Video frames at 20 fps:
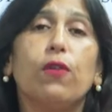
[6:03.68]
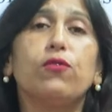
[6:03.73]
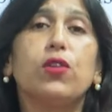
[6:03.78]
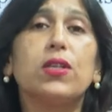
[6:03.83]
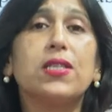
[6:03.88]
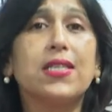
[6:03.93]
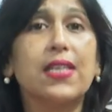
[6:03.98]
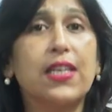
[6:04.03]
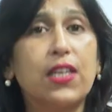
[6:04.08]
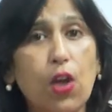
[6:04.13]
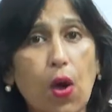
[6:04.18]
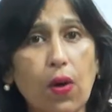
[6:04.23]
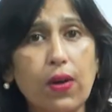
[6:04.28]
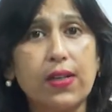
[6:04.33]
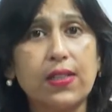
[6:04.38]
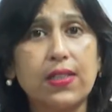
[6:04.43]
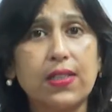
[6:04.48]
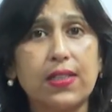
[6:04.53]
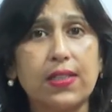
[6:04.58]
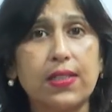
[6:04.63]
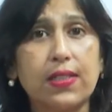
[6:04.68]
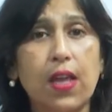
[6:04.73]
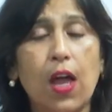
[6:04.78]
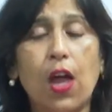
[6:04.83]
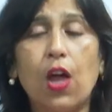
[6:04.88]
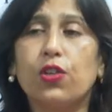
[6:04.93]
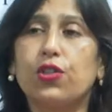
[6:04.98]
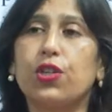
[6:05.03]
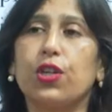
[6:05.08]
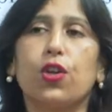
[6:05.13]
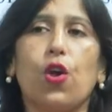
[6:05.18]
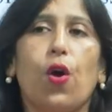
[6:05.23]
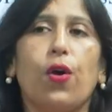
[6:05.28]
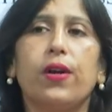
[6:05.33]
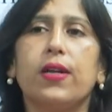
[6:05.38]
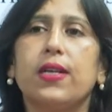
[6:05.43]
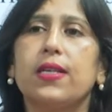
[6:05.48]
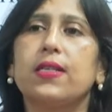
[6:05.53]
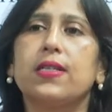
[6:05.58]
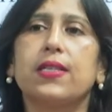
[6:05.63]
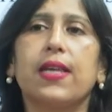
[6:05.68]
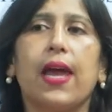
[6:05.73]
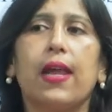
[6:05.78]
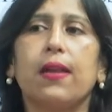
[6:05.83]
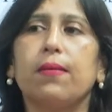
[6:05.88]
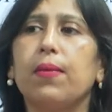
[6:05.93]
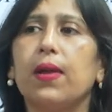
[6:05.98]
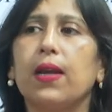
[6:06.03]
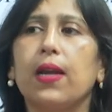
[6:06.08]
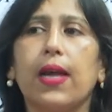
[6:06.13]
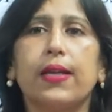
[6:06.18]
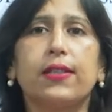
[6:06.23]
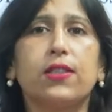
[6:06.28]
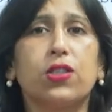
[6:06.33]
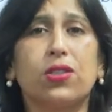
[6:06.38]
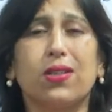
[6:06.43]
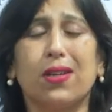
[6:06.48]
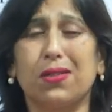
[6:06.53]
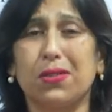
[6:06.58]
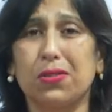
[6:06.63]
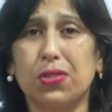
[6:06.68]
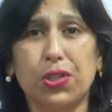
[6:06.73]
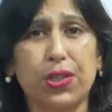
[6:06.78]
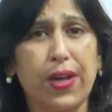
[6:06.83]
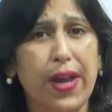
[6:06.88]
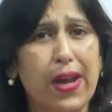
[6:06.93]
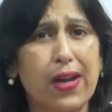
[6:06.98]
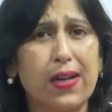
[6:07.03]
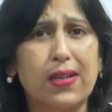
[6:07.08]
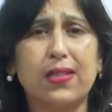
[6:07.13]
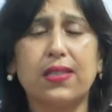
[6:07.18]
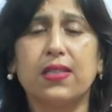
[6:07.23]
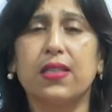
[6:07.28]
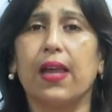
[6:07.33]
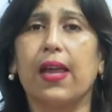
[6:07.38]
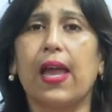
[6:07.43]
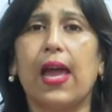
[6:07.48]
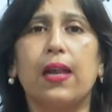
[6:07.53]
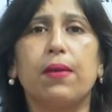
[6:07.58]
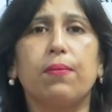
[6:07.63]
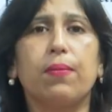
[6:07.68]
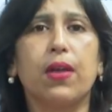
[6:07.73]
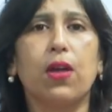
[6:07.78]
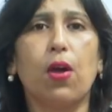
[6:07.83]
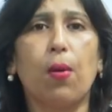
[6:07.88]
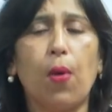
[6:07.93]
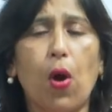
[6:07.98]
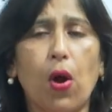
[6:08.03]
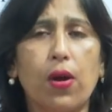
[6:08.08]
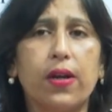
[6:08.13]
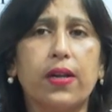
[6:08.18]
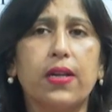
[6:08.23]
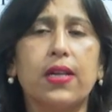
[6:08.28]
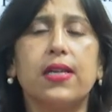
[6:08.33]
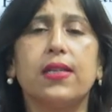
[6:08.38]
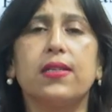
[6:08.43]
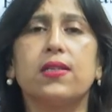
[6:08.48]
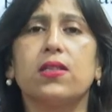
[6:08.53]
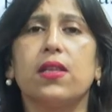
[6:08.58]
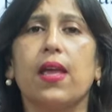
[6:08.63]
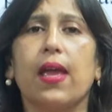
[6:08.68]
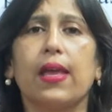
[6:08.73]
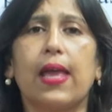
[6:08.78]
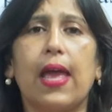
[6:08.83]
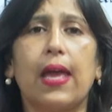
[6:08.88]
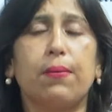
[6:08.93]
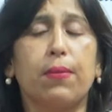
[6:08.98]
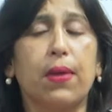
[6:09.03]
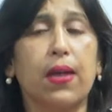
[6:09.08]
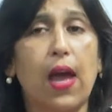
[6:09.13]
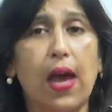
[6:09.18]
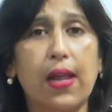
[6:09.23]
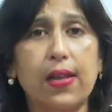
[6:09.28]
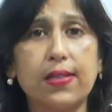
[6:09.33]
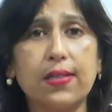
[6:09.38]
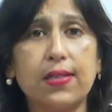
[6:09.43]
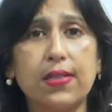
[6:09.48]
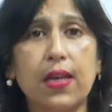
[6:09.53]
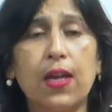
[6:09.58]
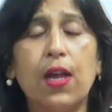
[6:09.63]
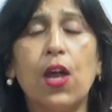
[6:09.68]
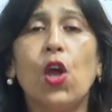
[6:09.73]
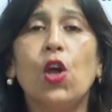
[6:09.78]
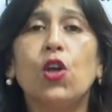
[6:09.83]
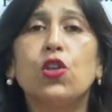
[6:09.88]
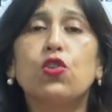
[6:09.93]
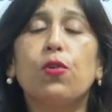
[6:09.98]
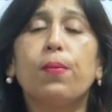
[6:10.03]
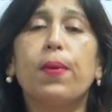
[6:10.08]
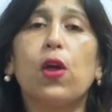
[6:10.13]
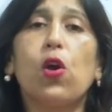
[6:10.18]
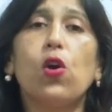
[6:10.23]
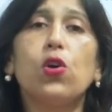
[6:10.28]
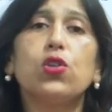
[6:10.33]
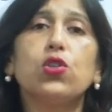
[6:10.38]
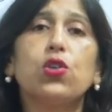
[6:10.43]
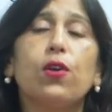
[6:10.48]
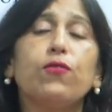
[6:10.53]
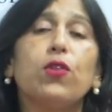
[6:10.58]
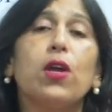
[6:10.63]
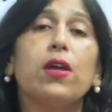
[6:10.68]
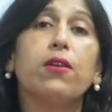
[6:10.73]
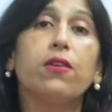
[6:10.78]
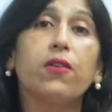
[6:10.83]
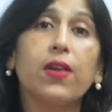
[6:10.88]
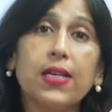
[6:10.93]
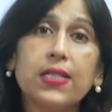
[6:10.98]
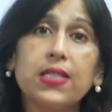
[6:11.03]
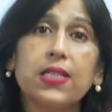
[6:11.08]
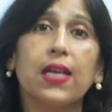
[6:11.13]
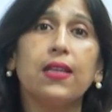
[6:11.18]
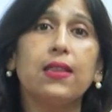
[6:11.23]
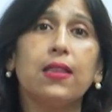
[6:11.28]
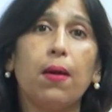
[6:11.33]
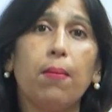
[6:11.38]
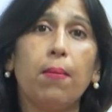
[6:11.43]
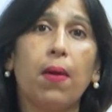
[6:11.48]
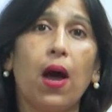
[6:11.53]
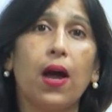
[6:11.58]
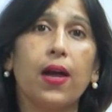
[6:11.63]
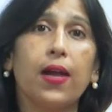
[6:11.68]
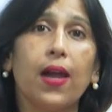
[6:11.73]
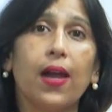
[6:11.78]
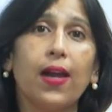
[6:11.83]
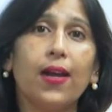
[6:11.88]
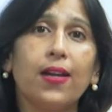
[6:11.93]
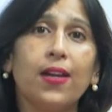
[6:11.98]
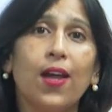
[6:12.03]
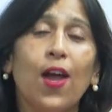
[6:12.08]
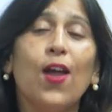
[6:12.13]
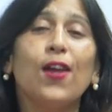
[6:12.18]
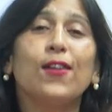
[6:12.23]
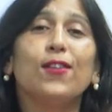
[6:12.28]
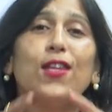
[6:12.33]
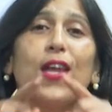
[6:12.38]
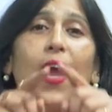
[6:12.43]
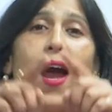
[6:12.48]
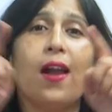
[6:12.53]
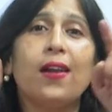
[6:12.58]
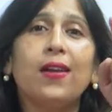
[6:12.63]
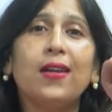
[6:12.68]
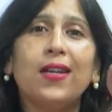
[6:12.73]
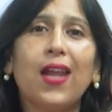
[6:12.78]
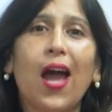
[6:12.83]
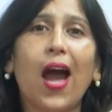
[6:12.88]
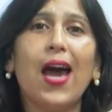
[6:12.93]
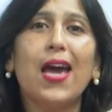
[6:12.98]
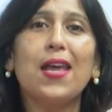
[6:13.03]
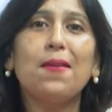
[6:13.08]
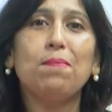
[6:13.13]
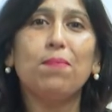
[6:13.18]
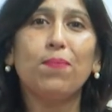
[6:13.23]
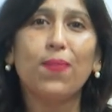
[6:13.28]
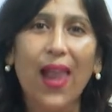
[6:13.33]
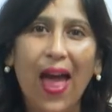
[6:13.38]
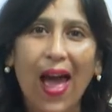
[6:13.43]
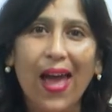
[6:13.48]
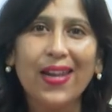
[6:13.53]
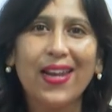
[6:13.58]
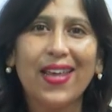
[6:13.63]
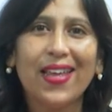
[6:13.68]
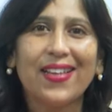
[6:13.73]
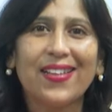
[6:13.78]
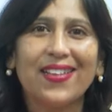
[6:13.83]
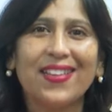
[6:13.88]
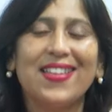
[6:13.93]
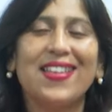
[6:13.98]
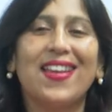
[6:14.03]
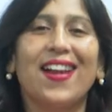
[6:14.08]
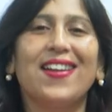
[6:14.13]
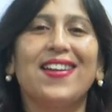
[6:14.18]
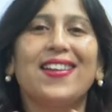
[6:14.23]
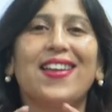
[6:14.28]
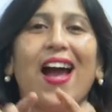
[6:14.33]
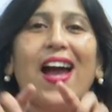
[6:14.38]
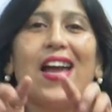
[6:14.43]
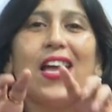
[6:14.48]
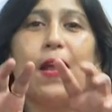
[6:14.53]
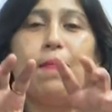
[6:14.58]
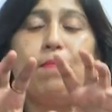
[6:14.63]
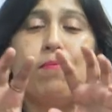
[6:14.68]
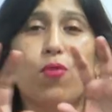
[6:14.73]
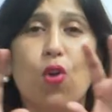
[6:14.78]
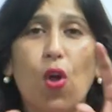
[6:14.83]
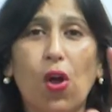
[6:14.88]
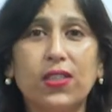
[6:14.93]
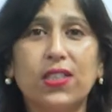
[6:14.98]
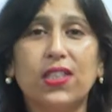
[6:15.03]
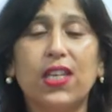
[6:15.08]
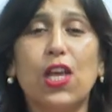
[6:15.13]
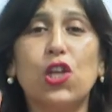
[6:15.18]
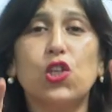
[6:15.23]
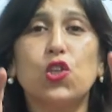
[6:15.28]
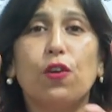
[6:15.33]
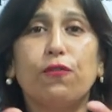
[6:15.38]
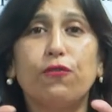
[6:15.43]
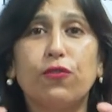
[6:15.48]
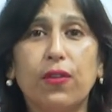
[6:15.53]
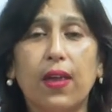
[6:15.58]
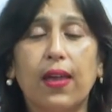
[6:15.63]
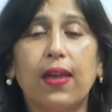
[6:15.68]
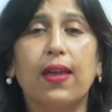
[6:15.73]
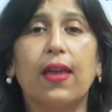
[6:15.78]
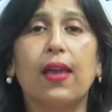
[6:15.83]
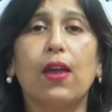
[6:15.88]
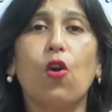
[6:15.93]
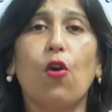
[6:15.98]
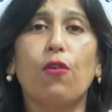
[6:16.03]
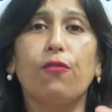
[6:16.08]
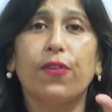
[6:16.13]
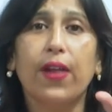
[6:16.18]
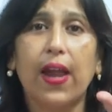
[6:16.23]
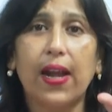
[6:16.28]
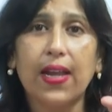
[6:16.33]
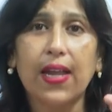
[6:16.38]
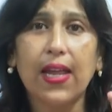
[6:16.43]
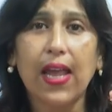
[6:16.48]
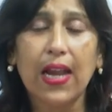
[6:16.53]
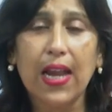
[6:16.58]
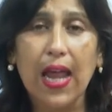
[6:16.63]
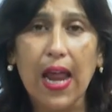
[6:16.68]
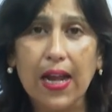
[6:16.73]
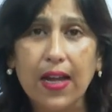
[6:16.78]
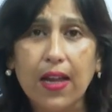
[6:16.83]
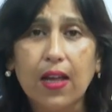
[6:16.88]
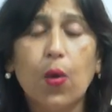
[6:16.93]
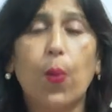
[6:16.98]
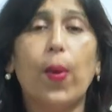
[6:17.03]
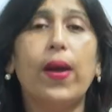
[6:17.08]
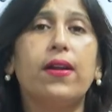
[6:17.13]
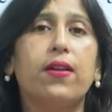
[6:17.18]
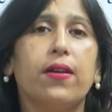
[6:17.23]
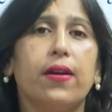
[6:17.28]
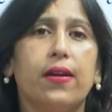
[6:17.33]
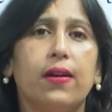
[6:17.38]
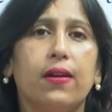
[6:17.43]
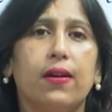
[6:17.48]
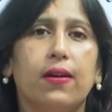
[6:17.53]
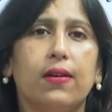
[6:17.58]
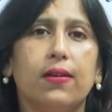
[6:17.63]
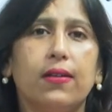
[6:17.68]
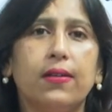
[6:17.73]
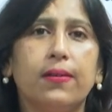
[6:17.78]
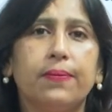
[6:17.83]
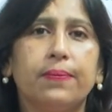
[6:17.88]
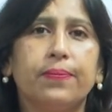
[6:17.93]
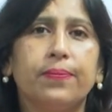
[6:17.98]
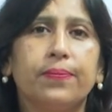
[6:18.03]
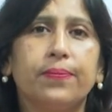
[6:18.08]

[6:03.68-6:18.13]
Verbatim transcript: of the securities. Securities can be like uh, shares, they can be commodities, they can be currency. So, because of the risk in the market, the entire planning, the entire process of thinking of getting an adequate return,